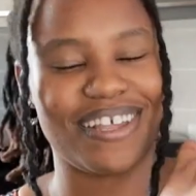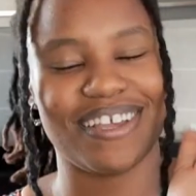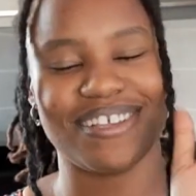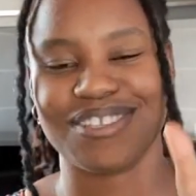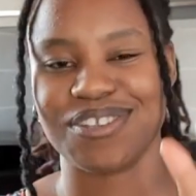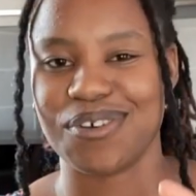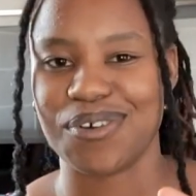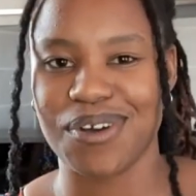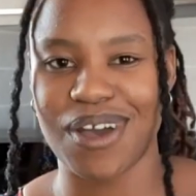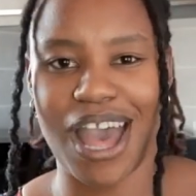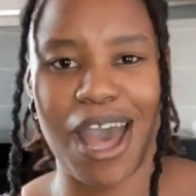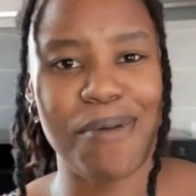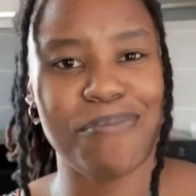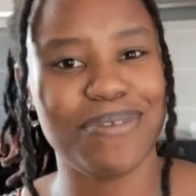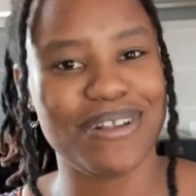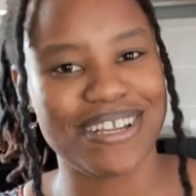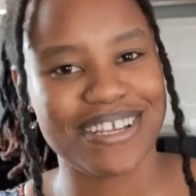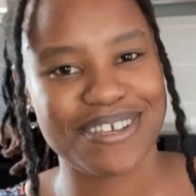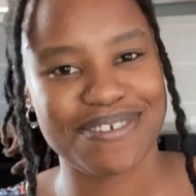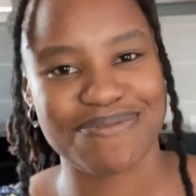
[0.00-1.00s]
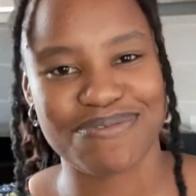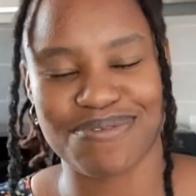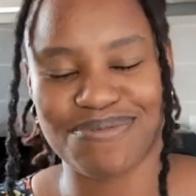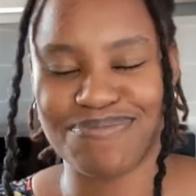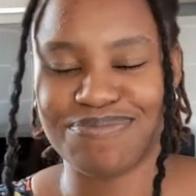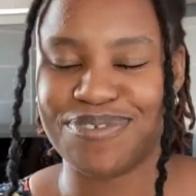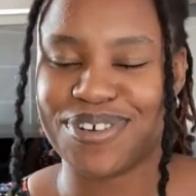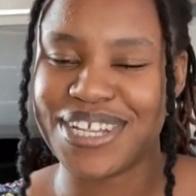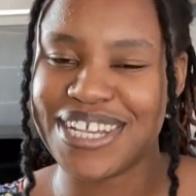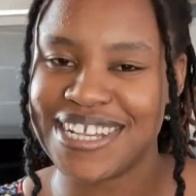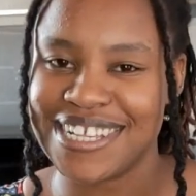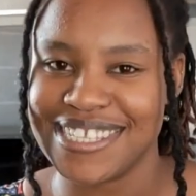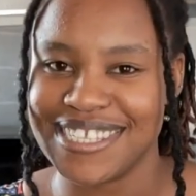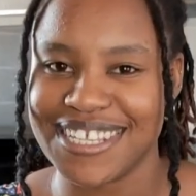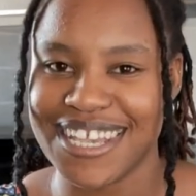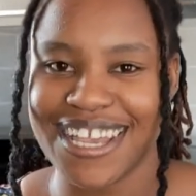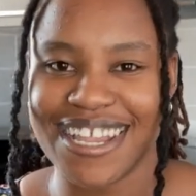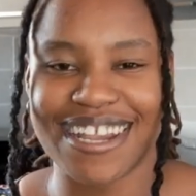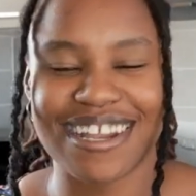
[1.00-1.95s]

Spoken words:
So I believed what he said,